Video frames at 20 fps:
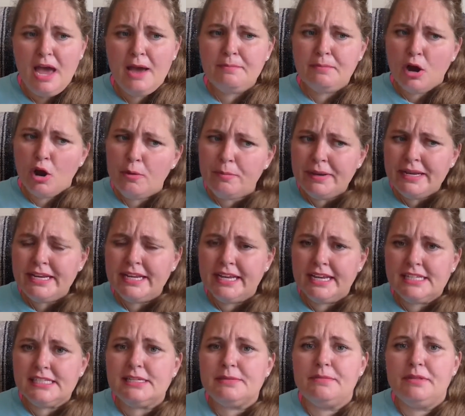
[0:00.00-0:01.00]
I'm hoping to
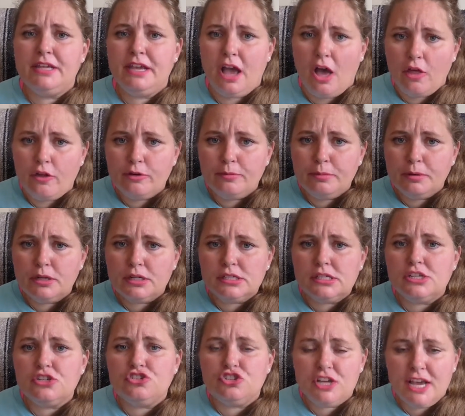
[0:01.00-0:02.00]
get some of the other books
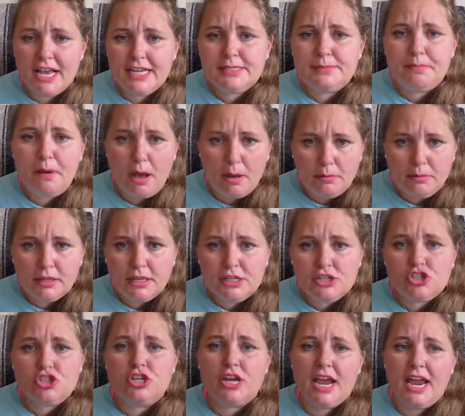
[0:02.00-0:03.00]
that she has
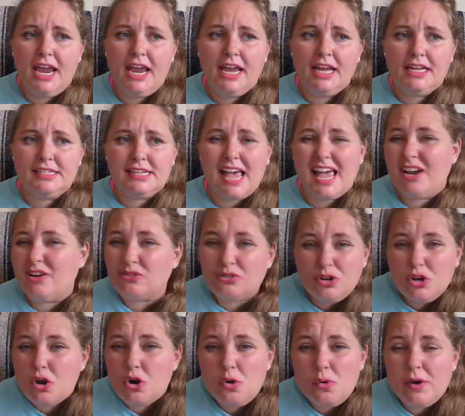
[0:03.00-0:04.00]
published, and I
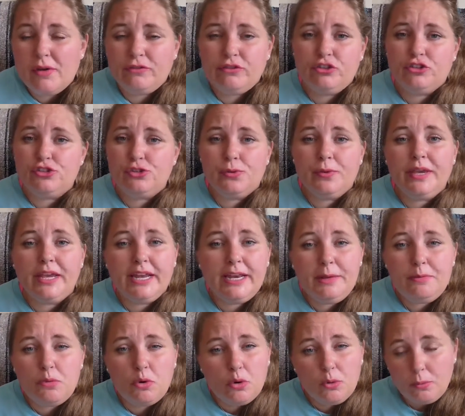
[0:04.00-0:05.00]
don't know if she's doing
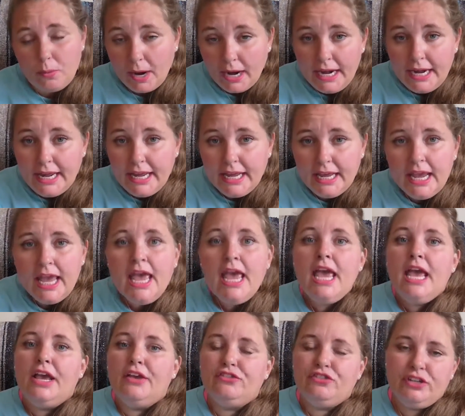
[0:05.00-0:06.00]
any more writing.
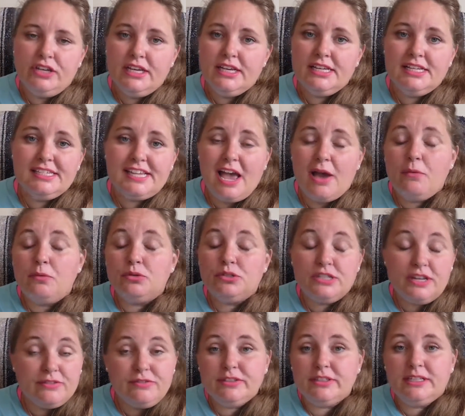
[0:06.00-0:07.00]
If she is, I will
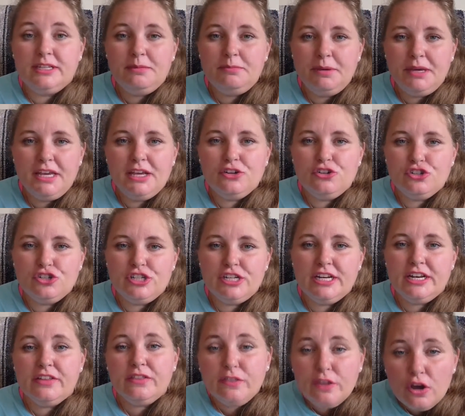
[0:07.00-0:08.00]
definitely be
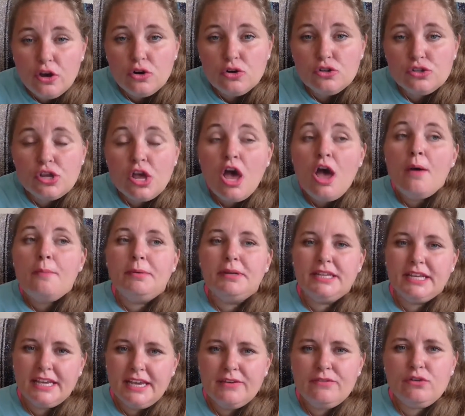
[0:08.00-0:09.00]
interested in those.
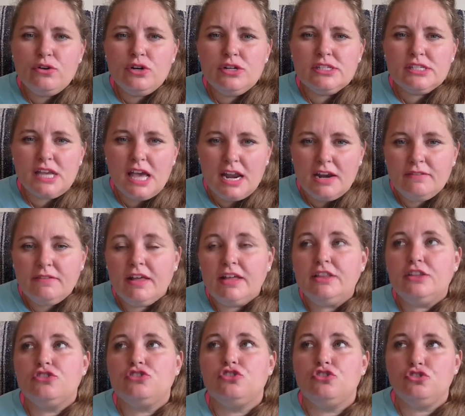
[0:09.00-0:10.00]
But The Giver is kind of
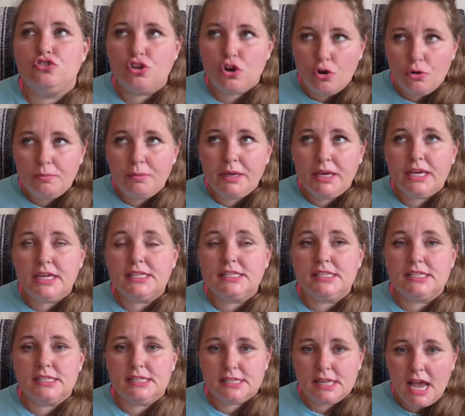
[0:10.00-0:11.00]
like this utopian
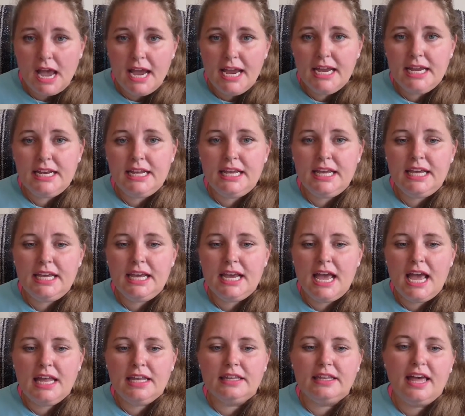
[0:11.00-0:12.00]

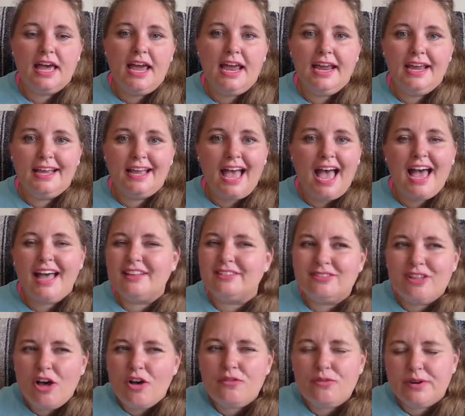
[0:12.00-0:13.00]
society, and like, I
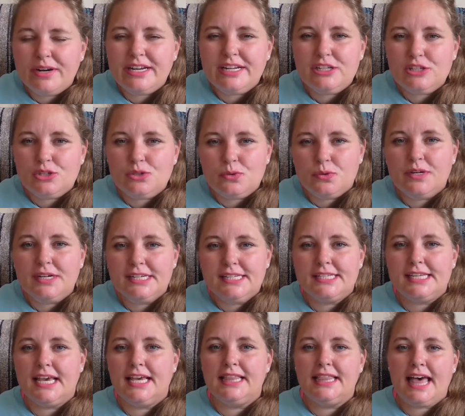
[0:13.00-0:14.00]
love reading
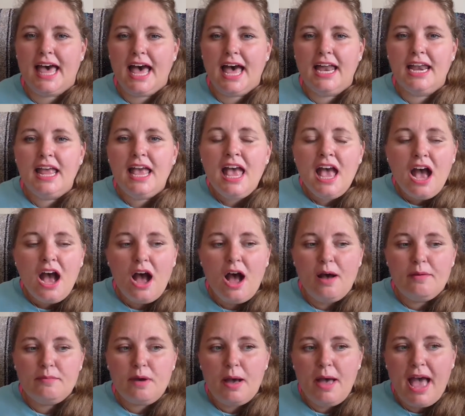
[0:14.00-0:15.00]
stories like that.
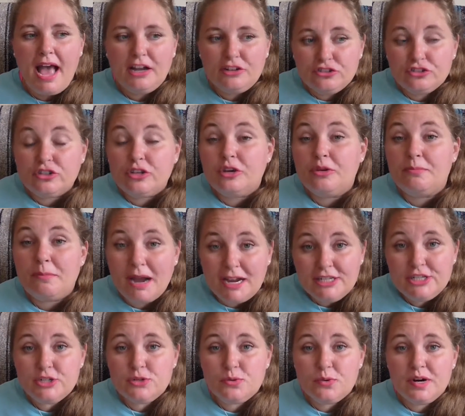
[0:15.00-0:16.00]
Actually,
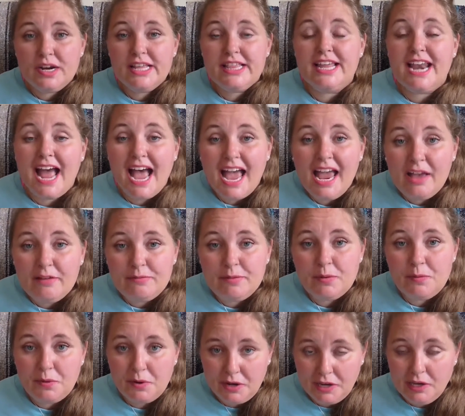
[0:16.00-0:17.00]
my story that I have
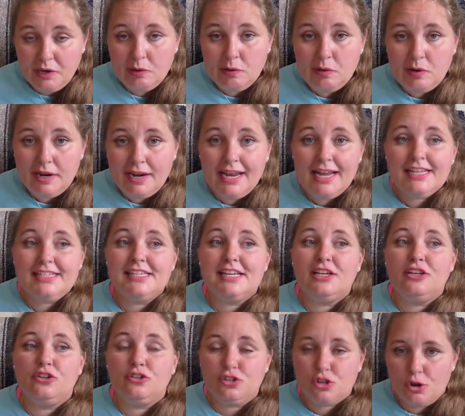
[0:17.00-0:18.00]
been working on is
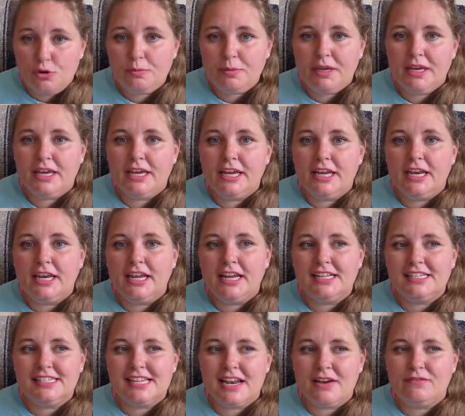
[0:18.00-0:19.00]
a utopian,
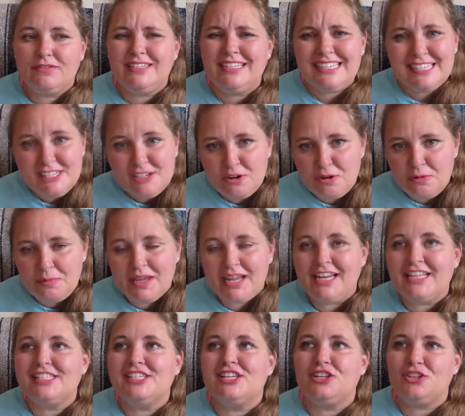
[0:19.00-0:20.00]
instead of
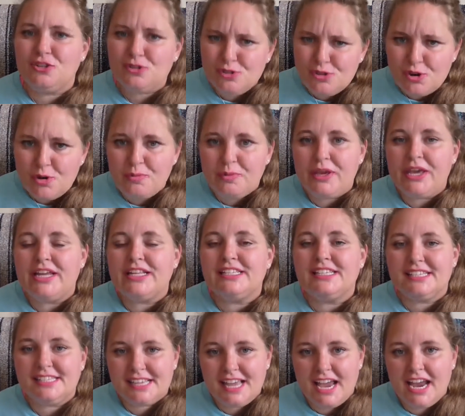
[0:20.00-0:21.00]
dystopian, it's a utopian
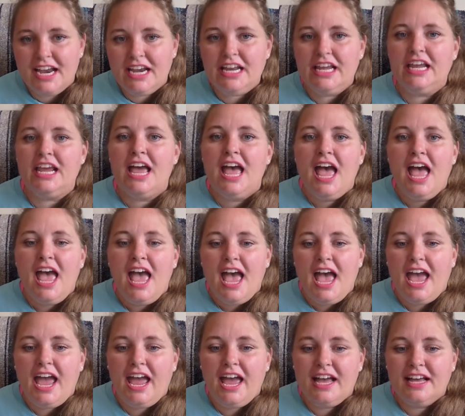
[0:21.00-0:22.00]
society,
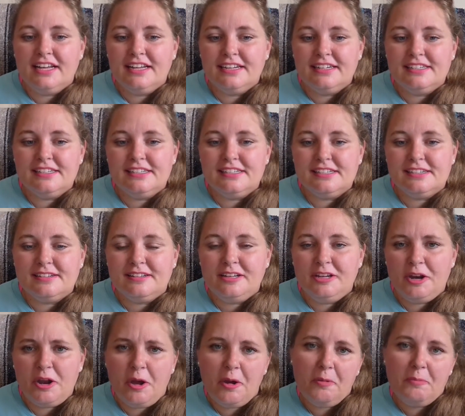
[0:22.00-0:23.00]
and,
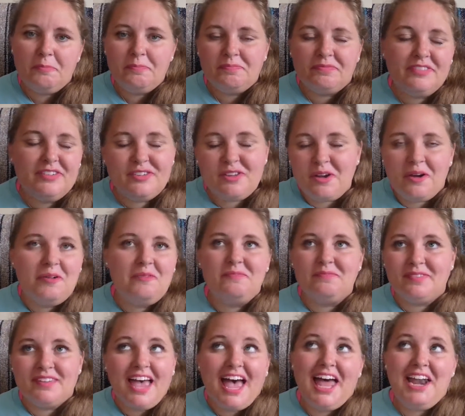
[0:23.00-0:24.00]
you know, so
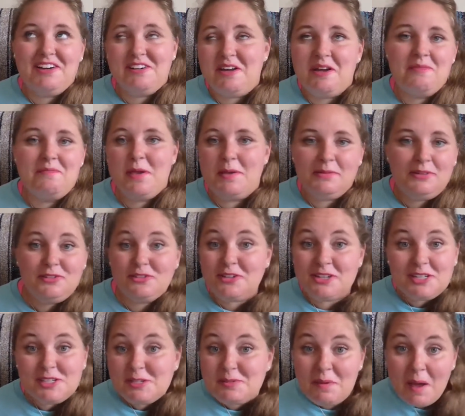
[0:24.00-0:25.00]
I don't know, maybe
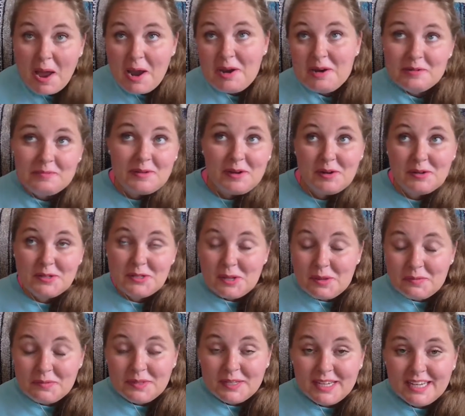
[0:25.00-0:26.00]
she inspired me or
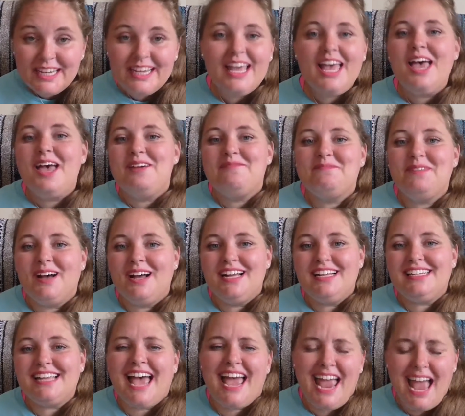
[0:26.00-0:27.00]
something,
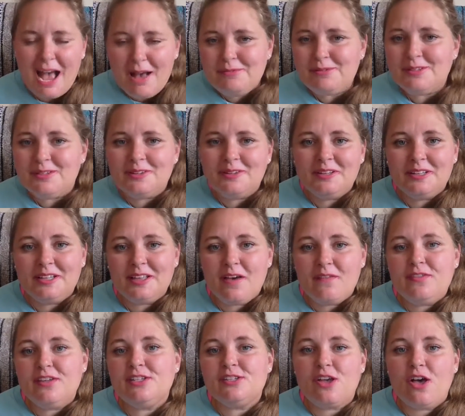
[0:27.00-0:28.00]
but I absolutely
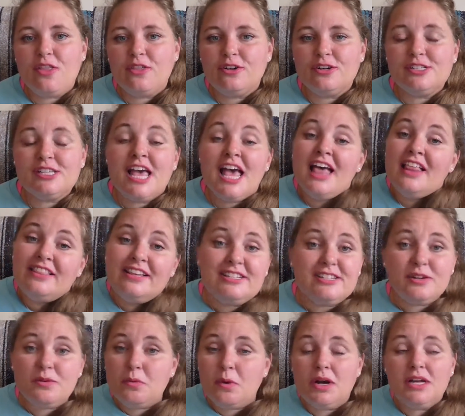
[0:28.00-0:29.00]
love these authors.
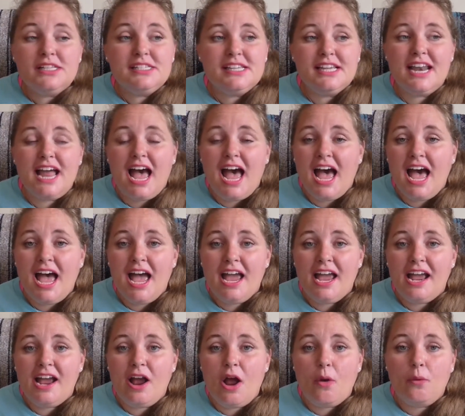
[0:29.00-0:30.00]
These are ones that
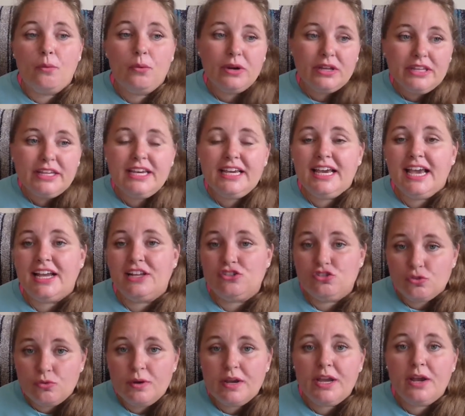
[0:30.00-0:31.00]
I really
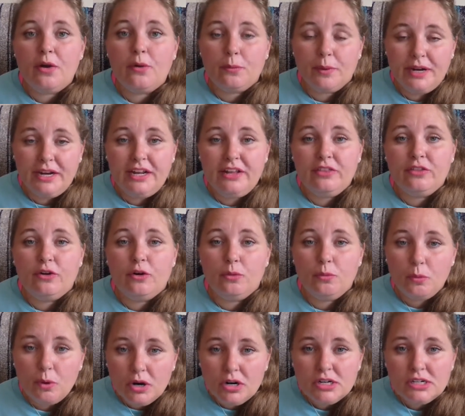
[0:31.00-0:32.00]
enjoy reading
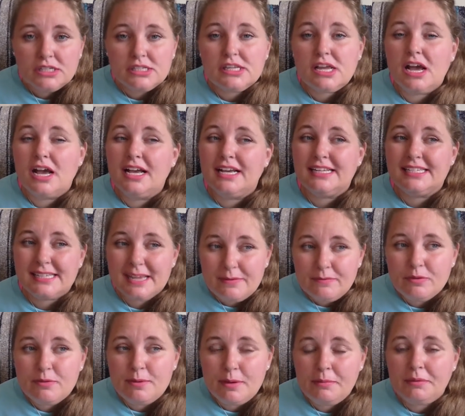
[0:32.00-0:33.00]
their works,
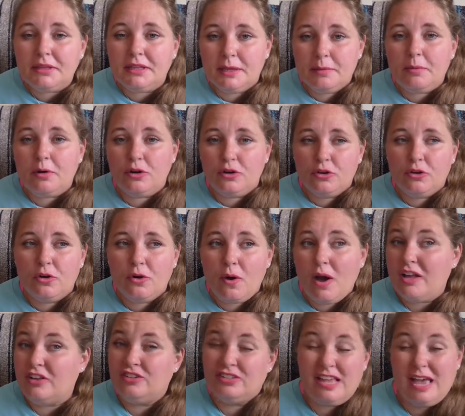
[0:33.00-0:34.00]
except for maybe Leigh Bardugo.
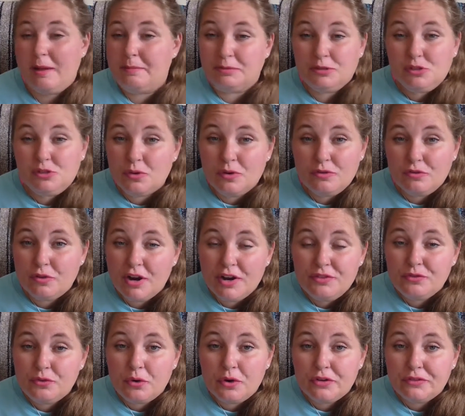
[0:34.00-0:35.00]
I just happen to have
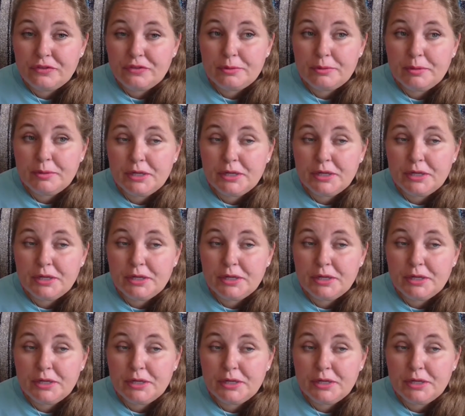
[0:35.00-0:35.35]
read four of her